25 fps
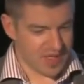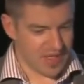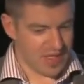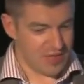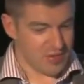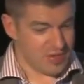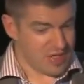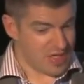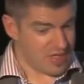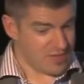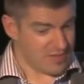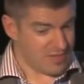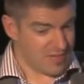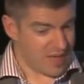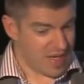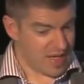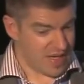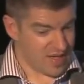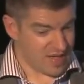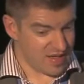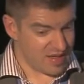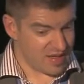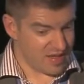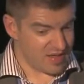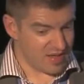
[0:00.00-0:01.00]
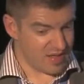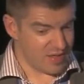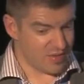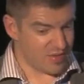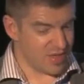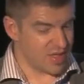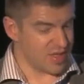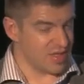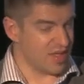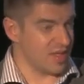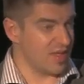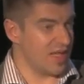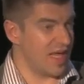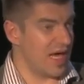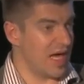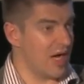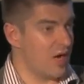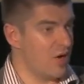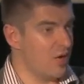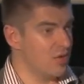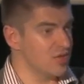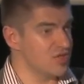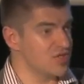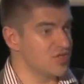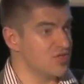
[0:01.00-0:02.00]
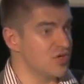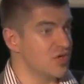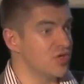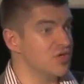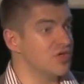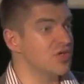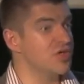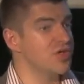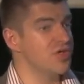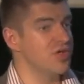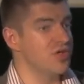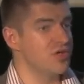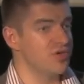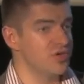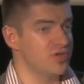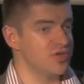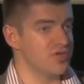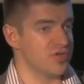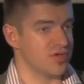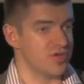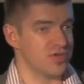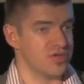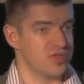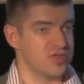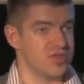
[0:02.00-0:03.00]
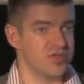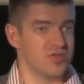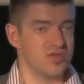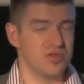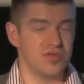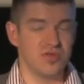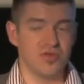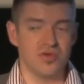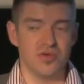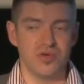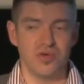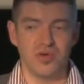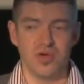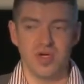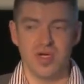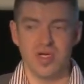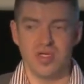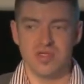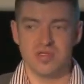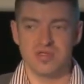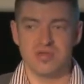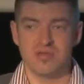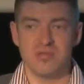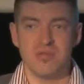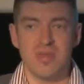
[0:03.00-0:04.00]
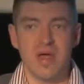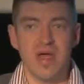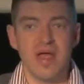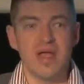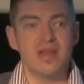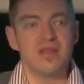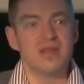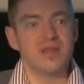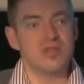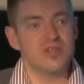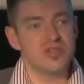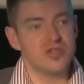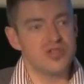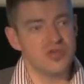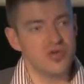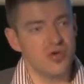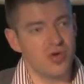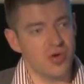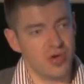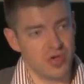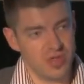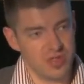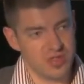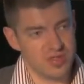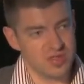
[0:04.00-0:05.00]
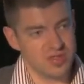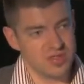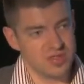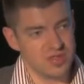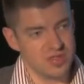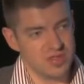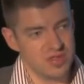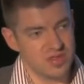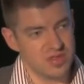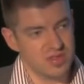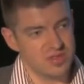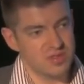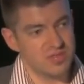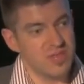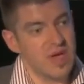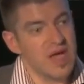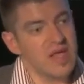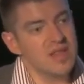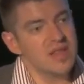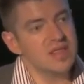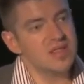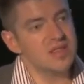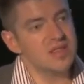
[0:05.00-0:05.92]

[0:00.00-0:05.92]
You can allow certain users to make the choice, to make